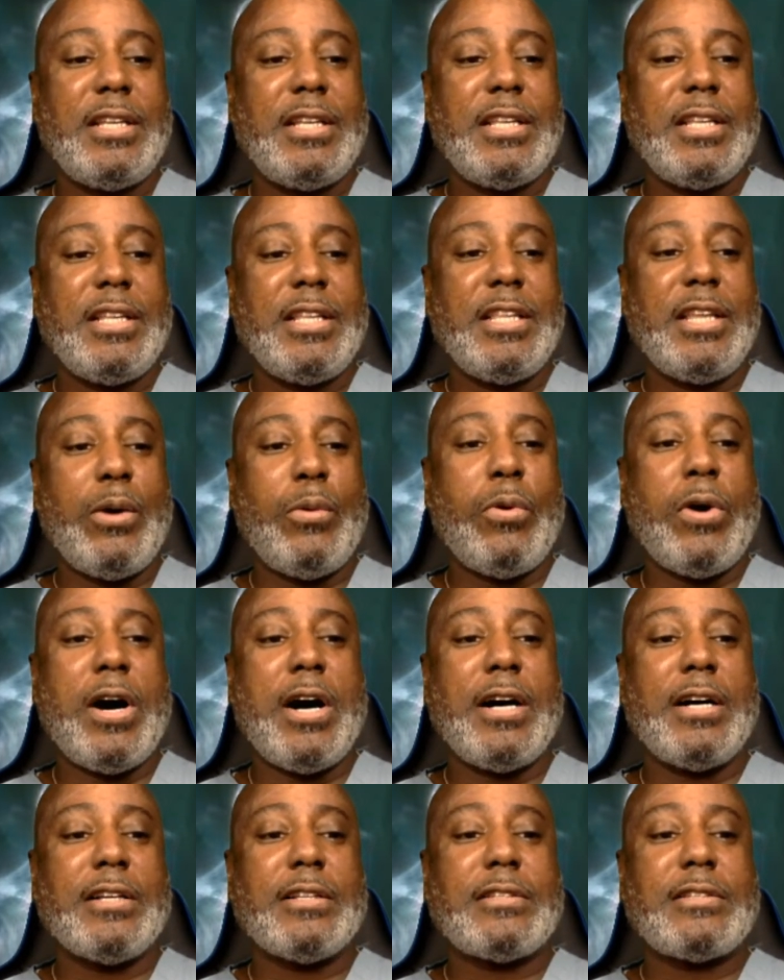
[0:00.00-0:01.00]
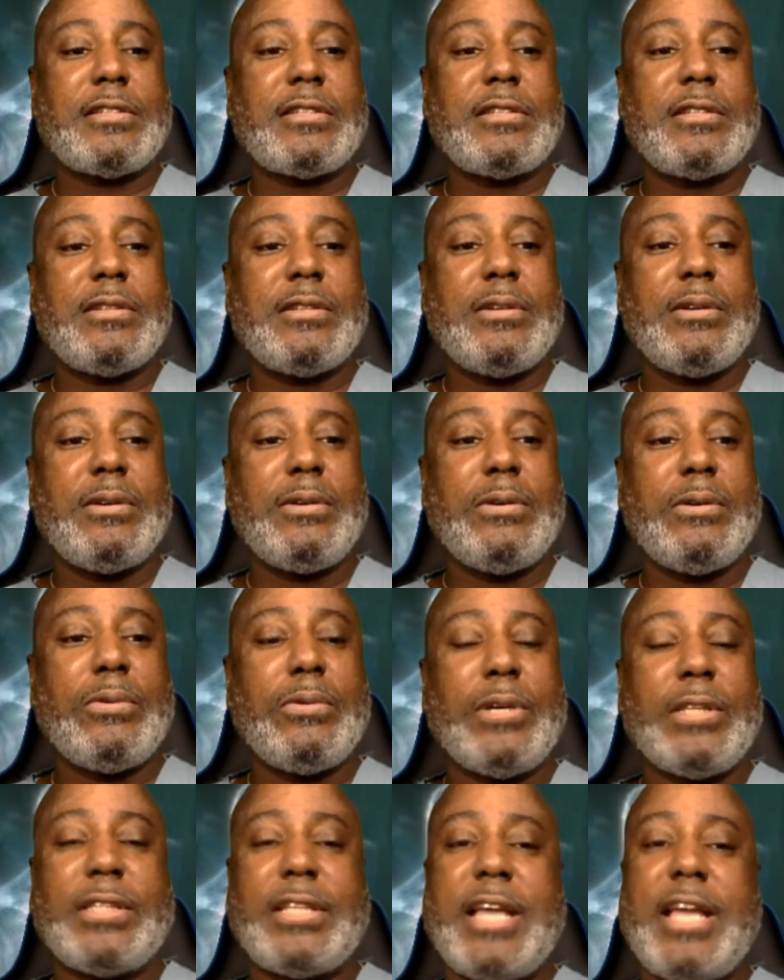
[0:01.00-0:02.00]
there was
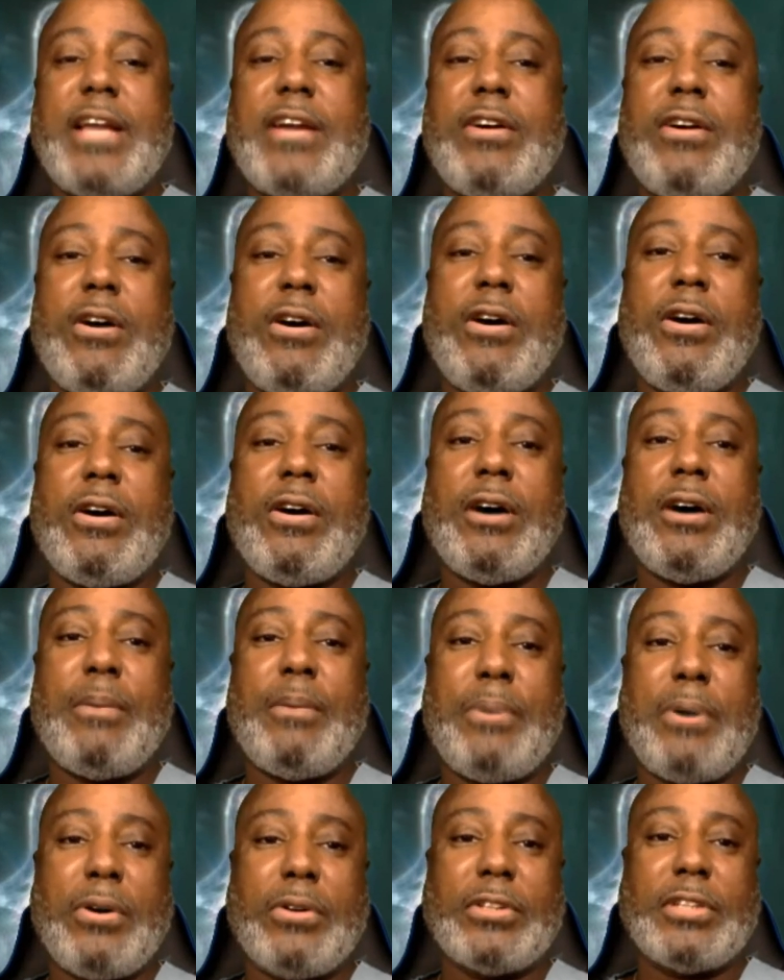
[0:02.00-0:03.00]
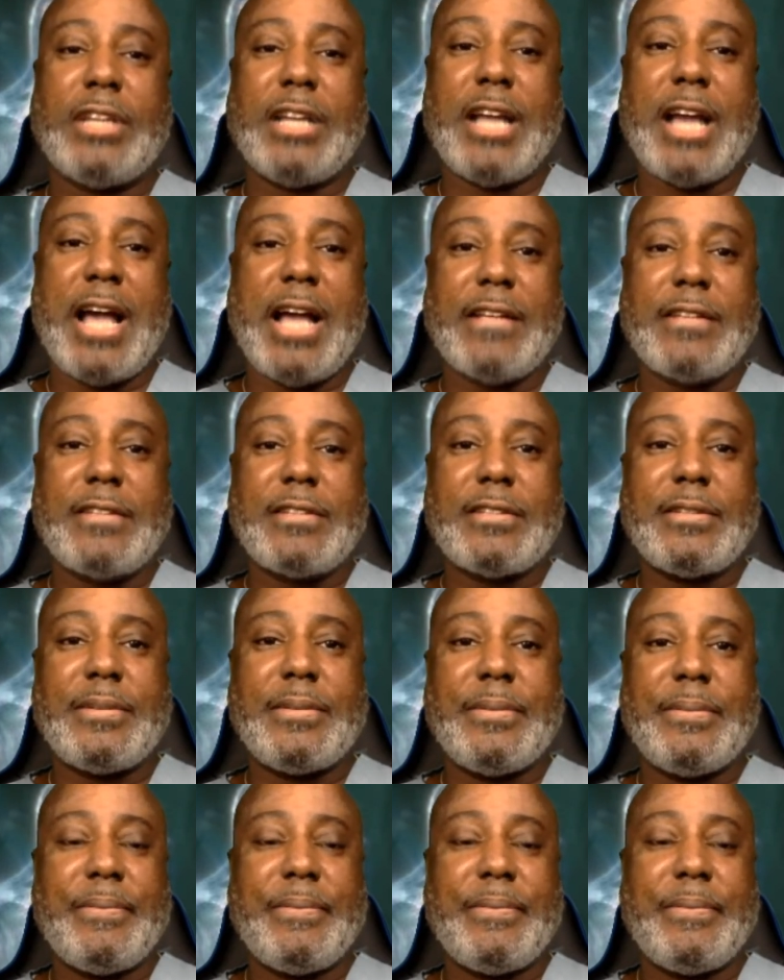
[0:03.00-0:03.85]
what they call a poltergeist,